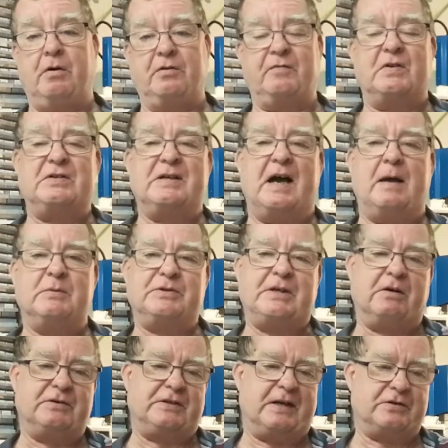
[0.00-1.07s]
on the time
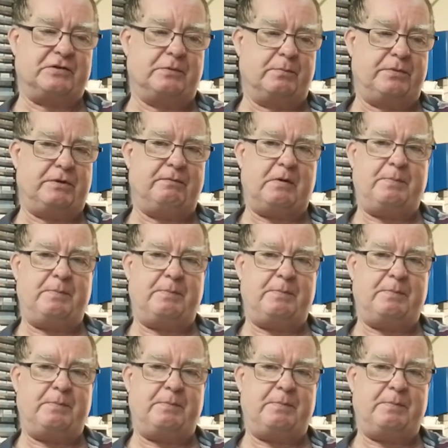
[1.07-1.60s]
scale to get something